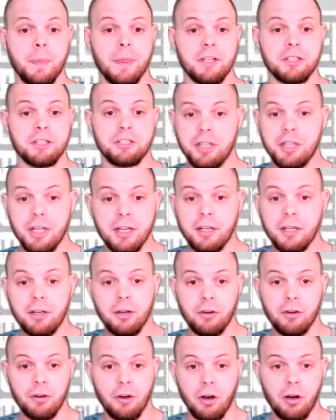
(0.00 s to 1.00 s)
shitting
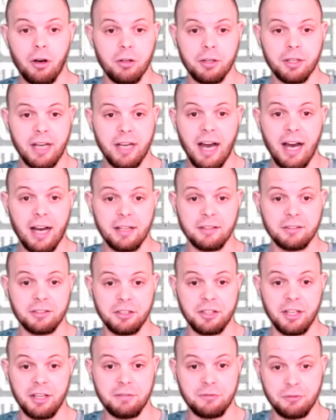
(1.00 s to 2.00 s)
on all the guys
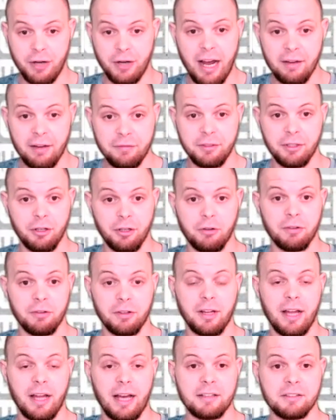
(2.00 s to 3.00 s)
that they've drafted over
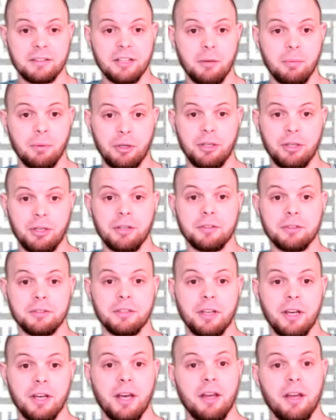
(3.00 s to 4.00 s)
the last couple years
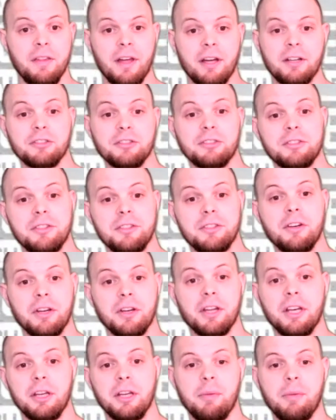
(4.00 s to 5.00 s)
that are still
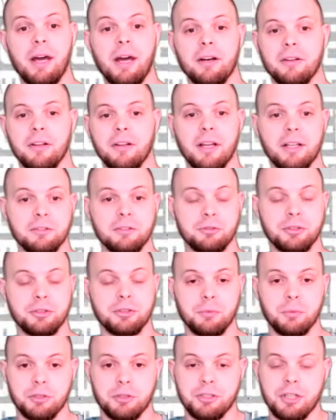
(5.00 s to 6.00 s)
getting better like
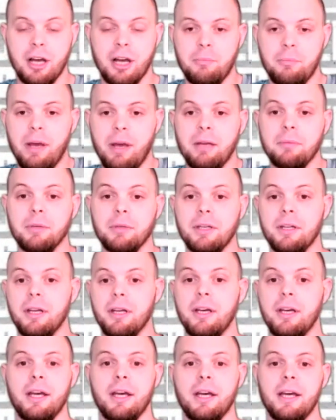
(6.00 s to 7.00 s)
Rashod Bateman
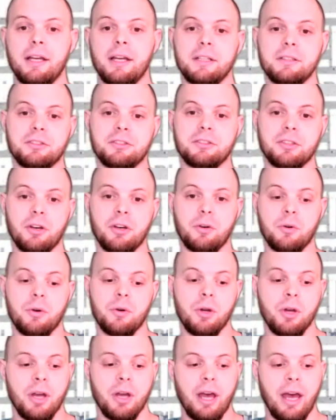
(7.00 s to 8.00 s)
and so
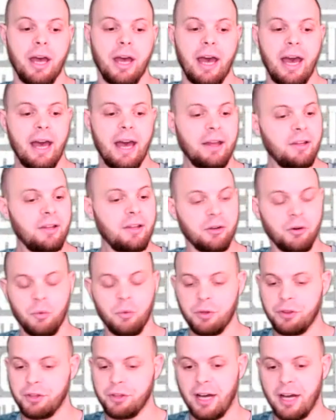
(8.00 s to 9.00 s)
uh, you know
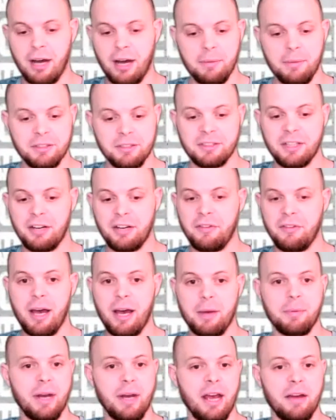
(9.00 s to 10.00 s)
with the comments that have
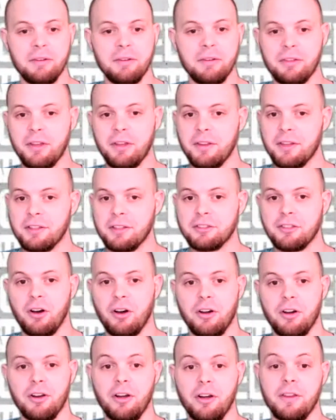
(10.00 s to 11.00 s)
happened everything that's
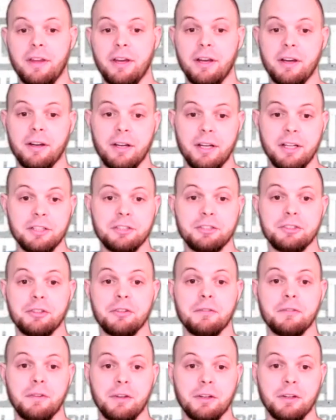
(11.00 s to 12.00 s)
gone on there it
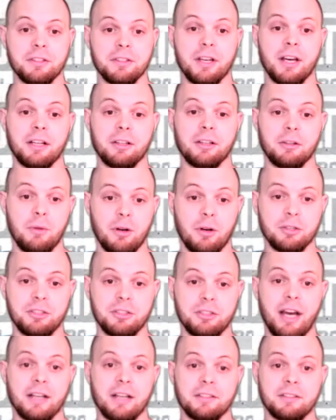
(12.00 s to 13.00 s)
sure feels like Lamar
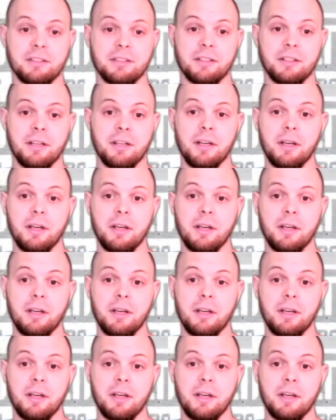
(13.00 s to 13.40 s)
Jackson